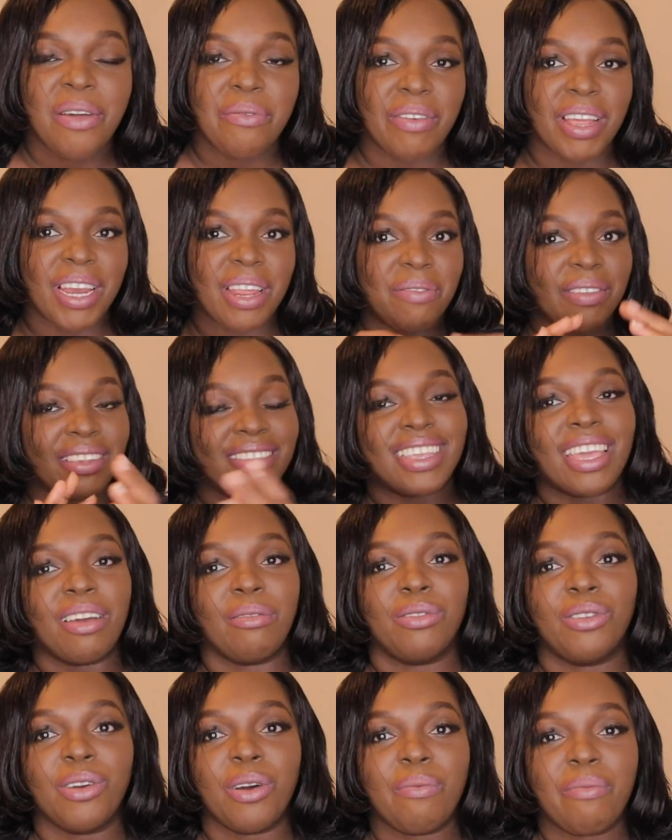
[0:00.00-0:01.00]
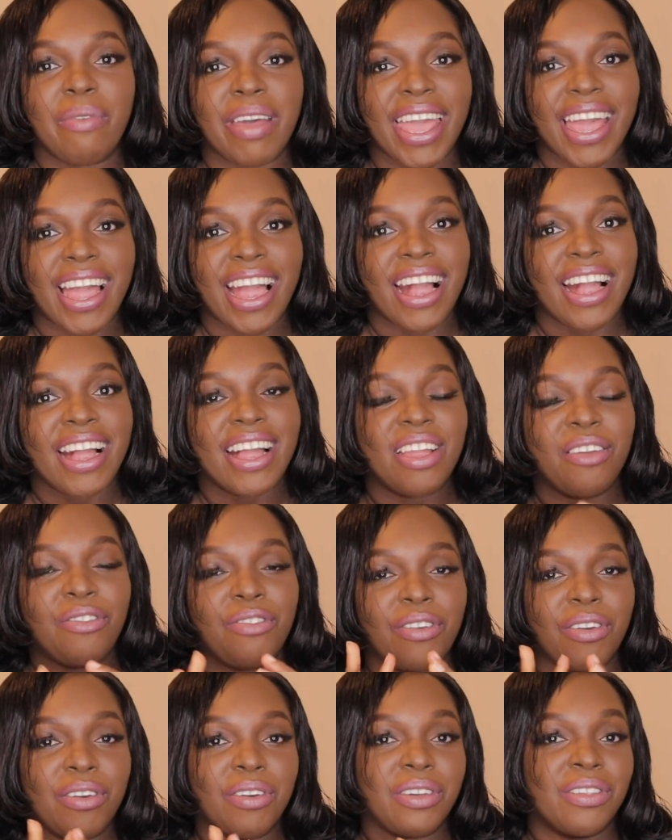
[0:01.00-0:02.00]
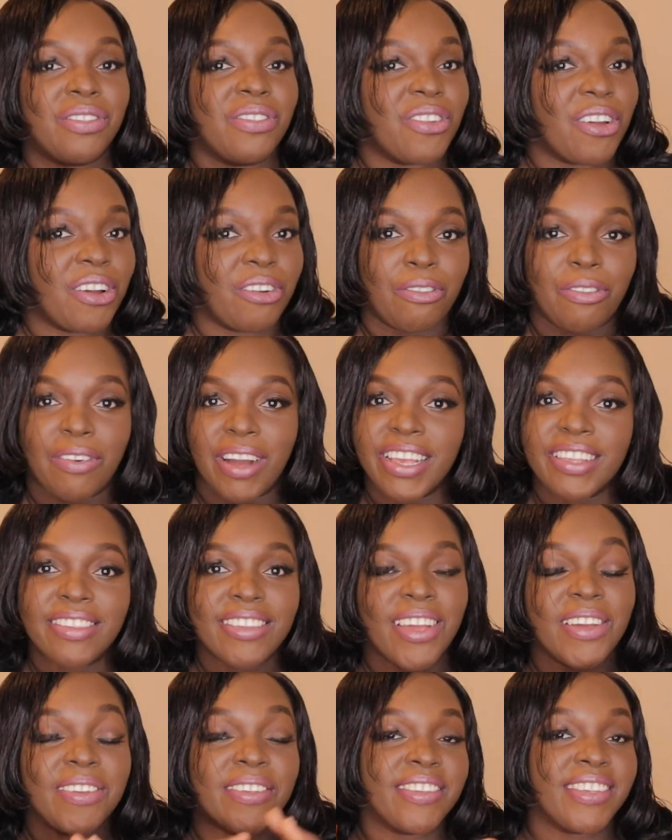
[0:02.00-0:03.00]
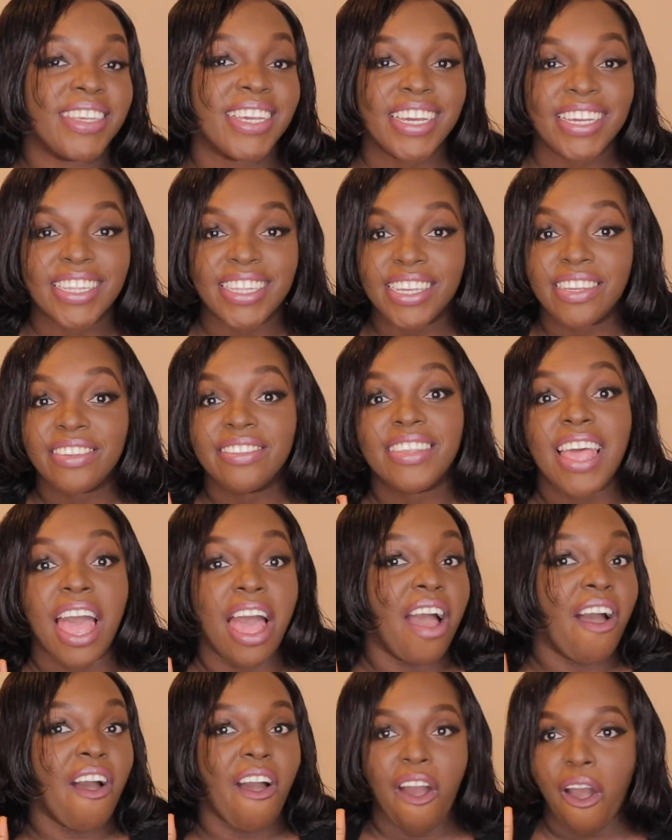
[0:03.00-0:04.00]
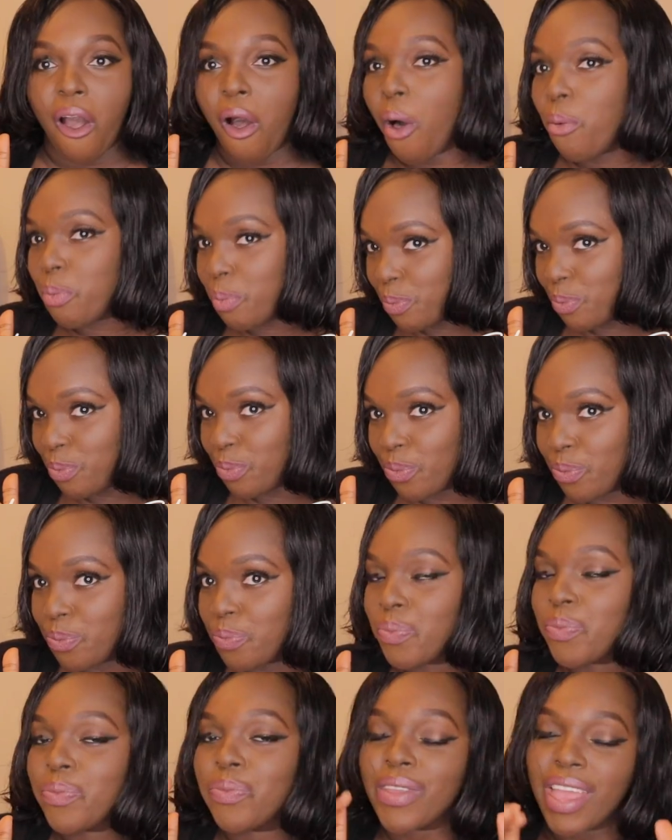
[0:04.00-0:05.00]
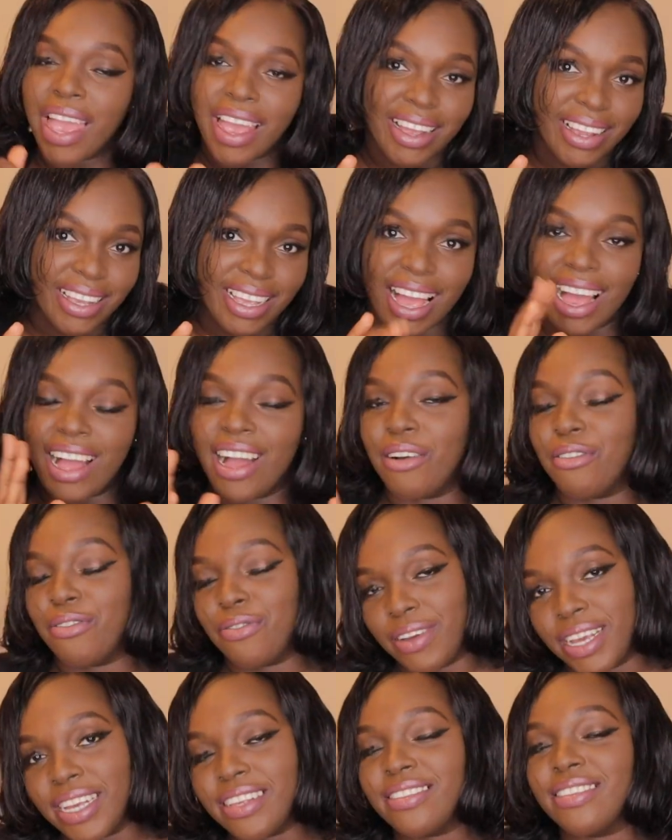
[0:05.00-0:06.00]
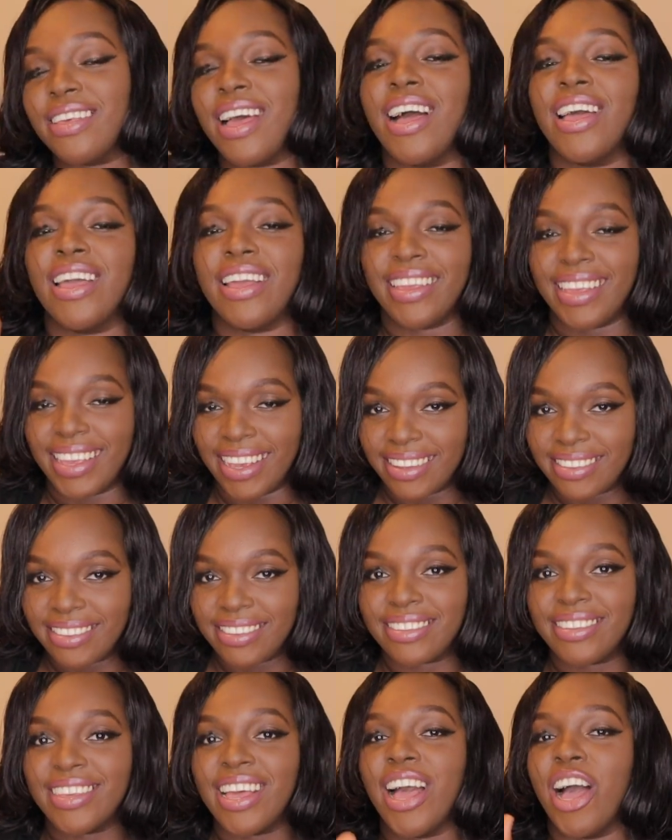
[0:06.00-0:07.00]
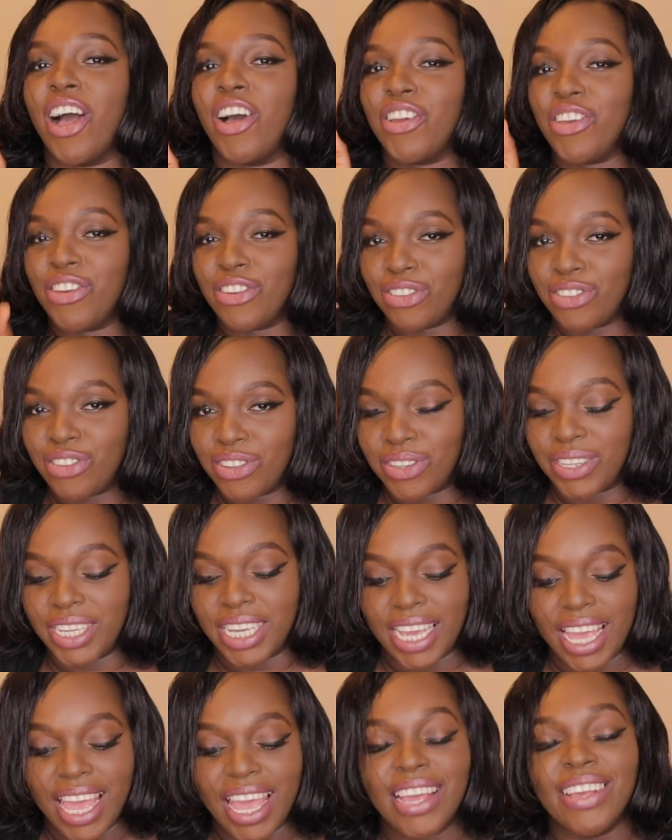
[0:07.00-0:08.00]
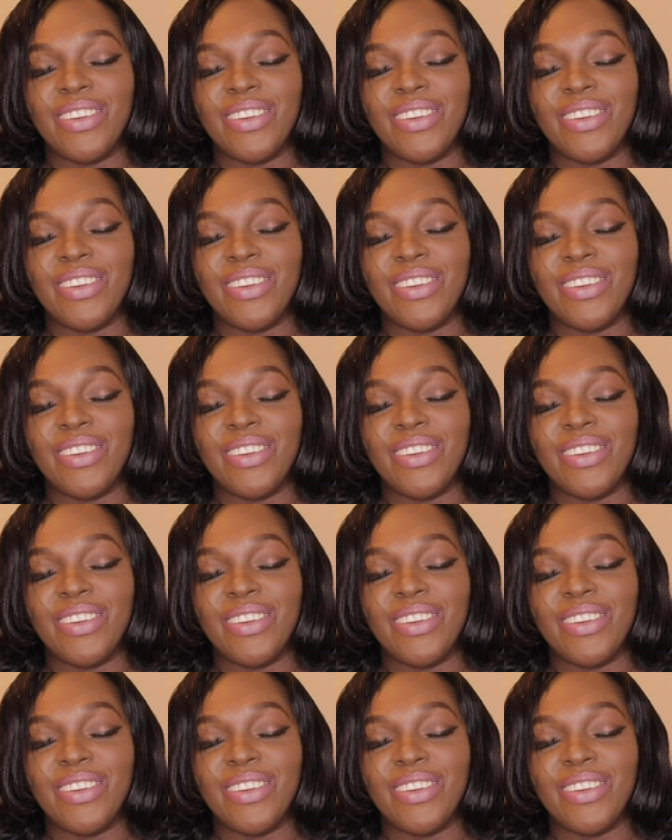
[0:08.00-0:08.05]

My name is Kemunto Bear. If you, it's your first time seeing this um, uh, face, yes, how you doing?